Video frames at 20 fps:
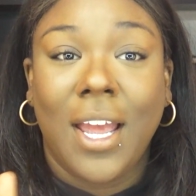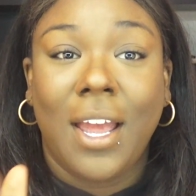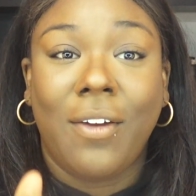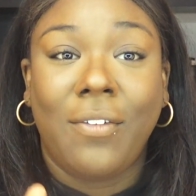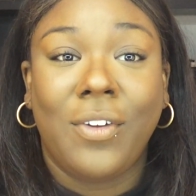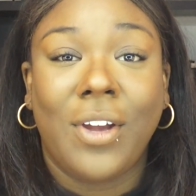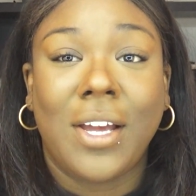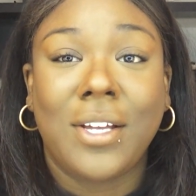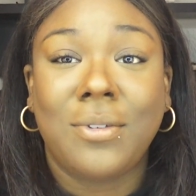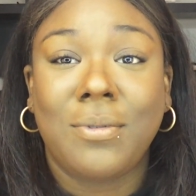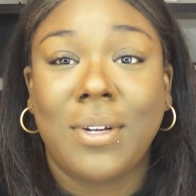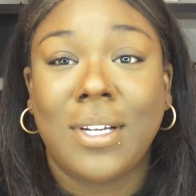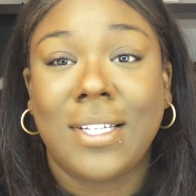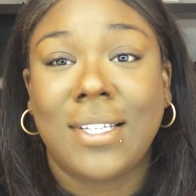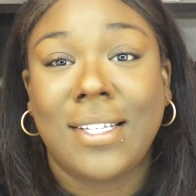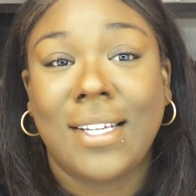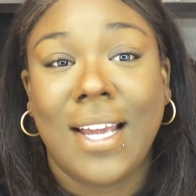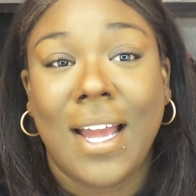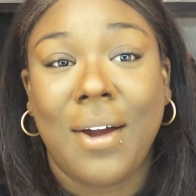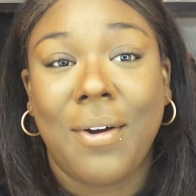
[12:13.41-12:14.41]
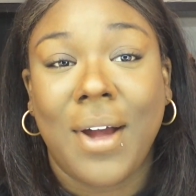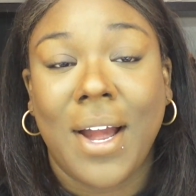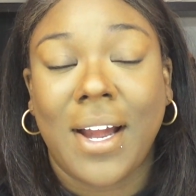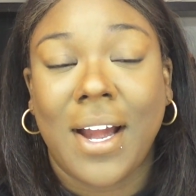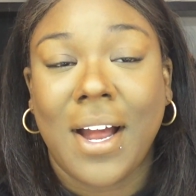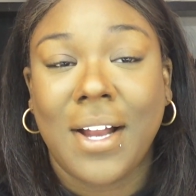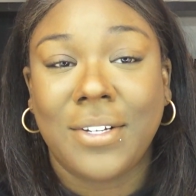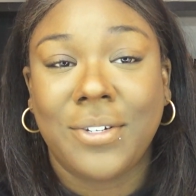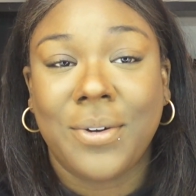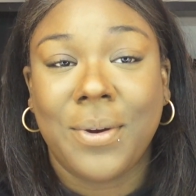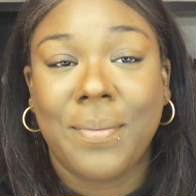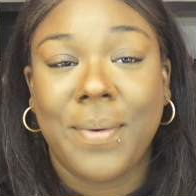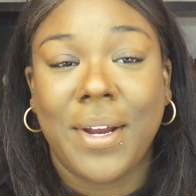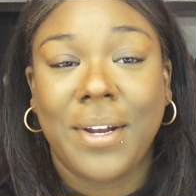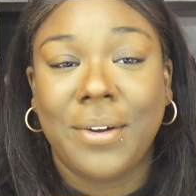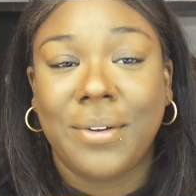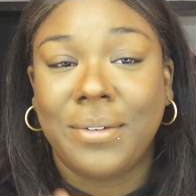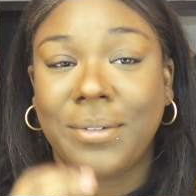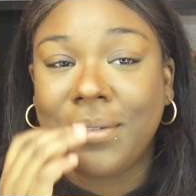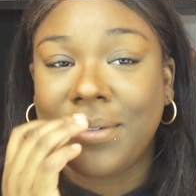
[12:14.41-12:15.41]
If you guys want to see how I contour my
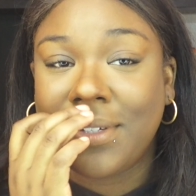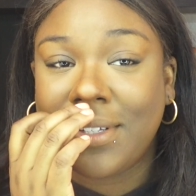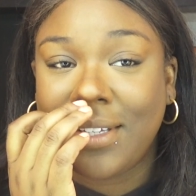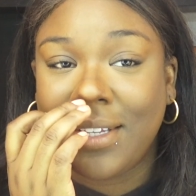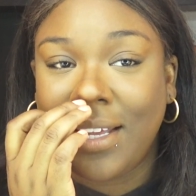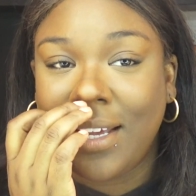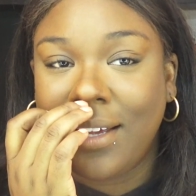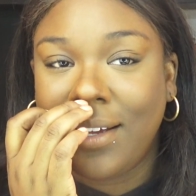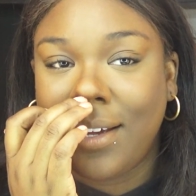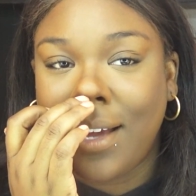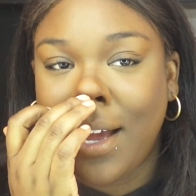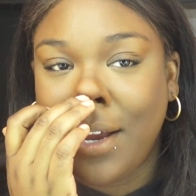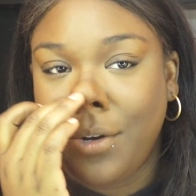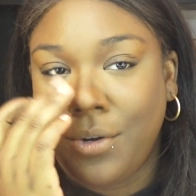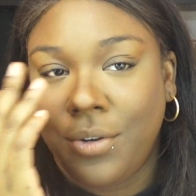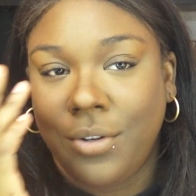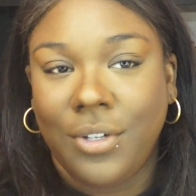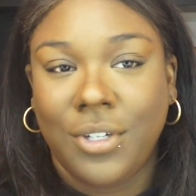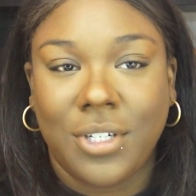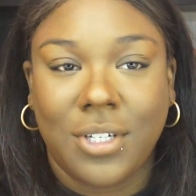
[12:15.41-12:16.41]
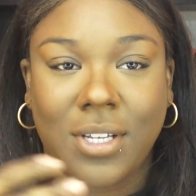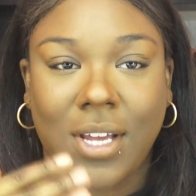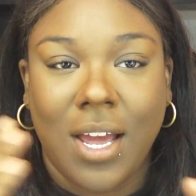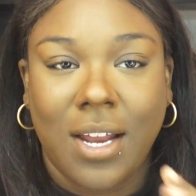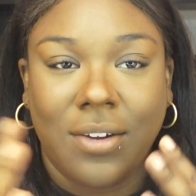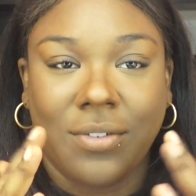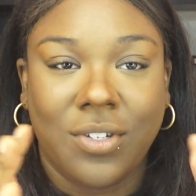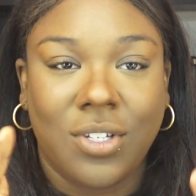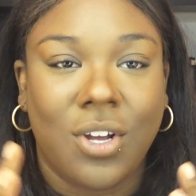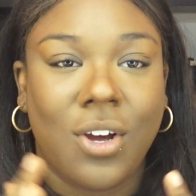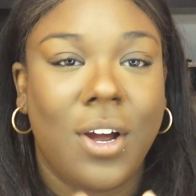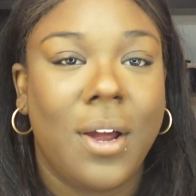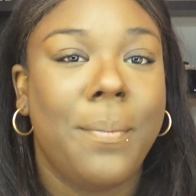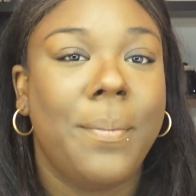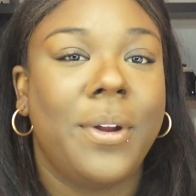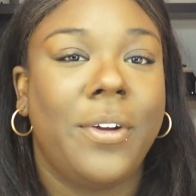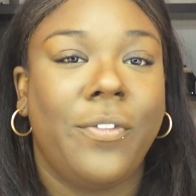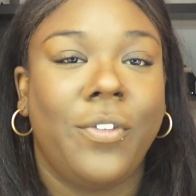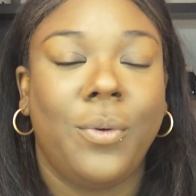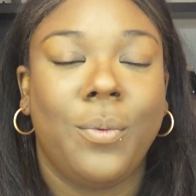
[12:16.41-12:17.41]
nose, like, I know you just kind of saw
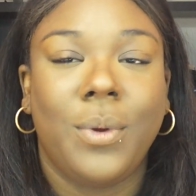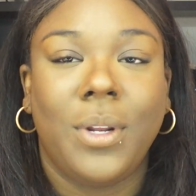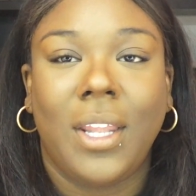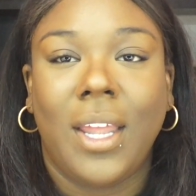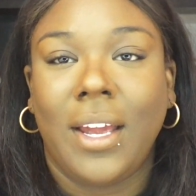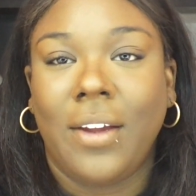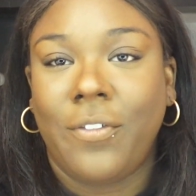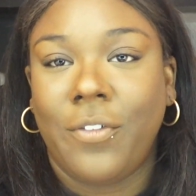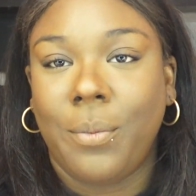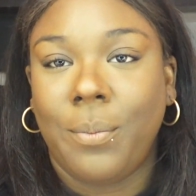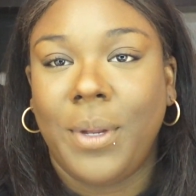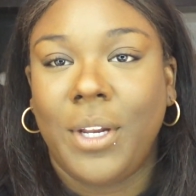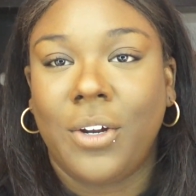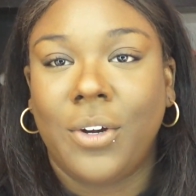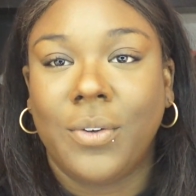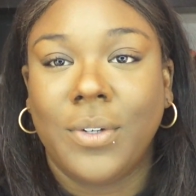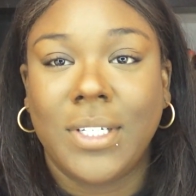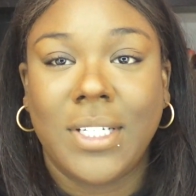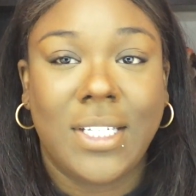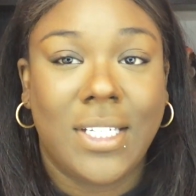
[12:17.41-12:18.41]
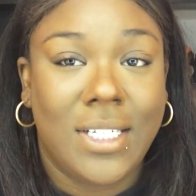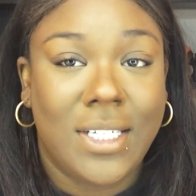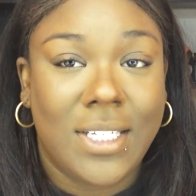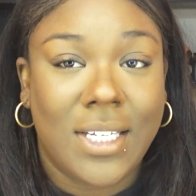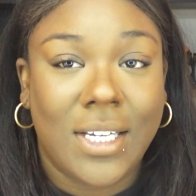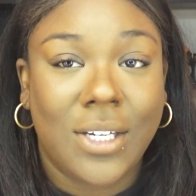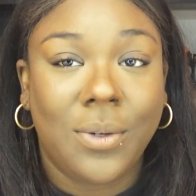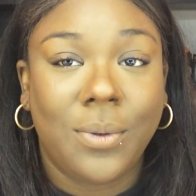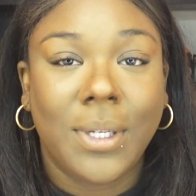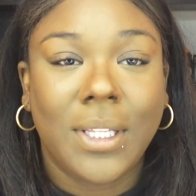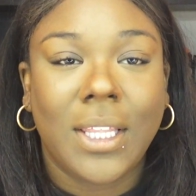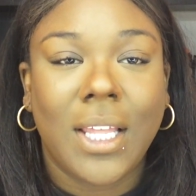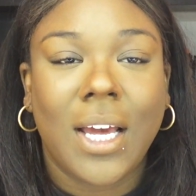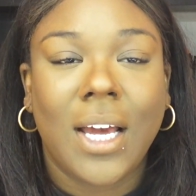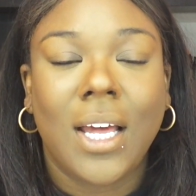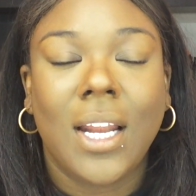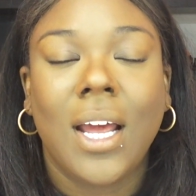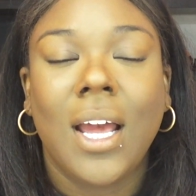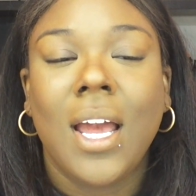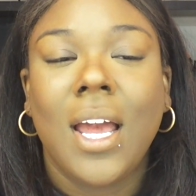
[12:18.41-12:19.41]
it, but if you would like for me to go in detail with
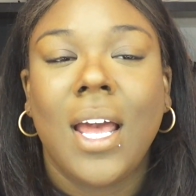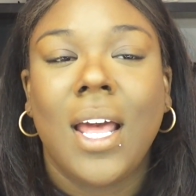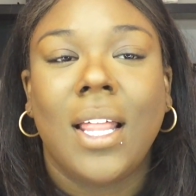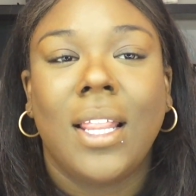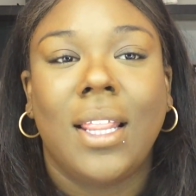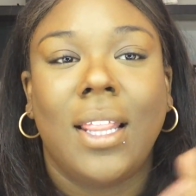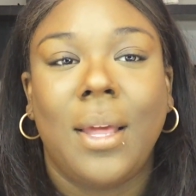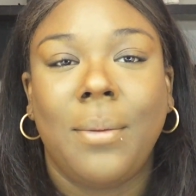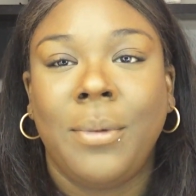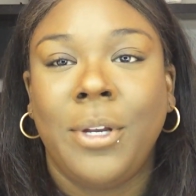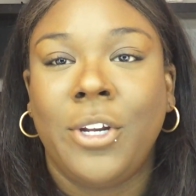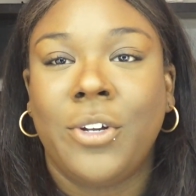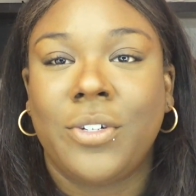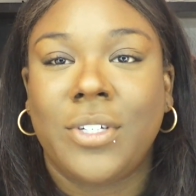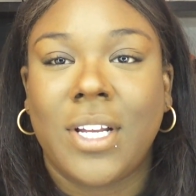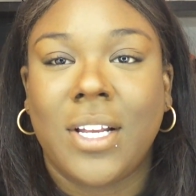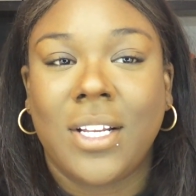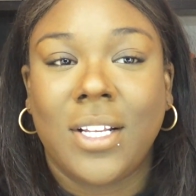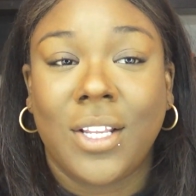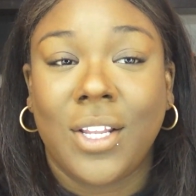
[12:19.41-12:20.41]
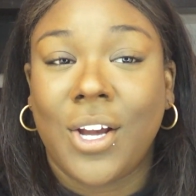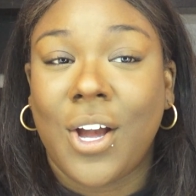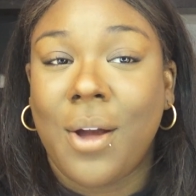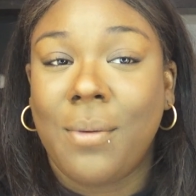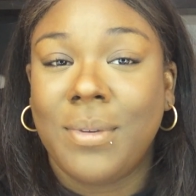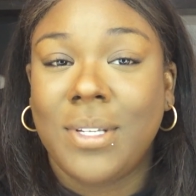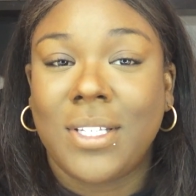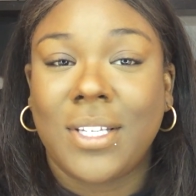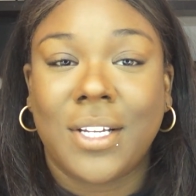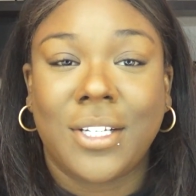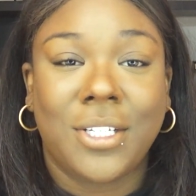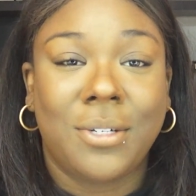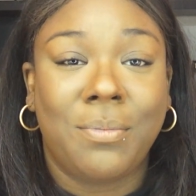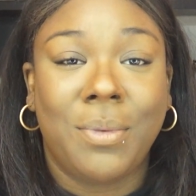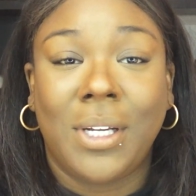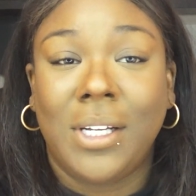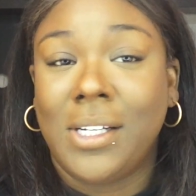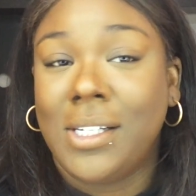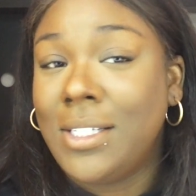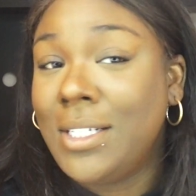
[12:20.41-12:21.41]
that, let me know down in the comment section,
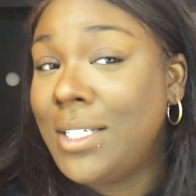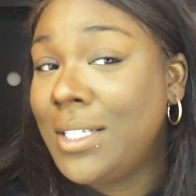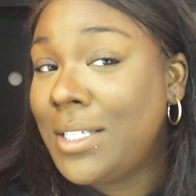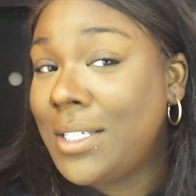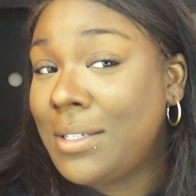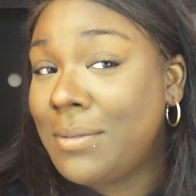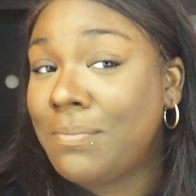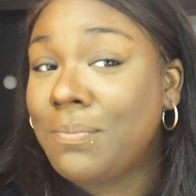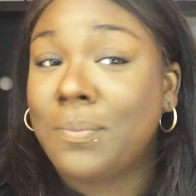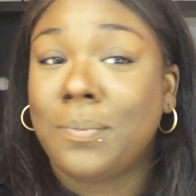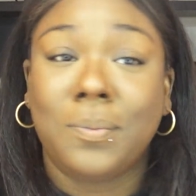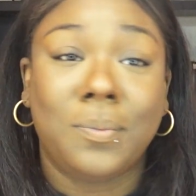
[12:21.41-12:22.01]
because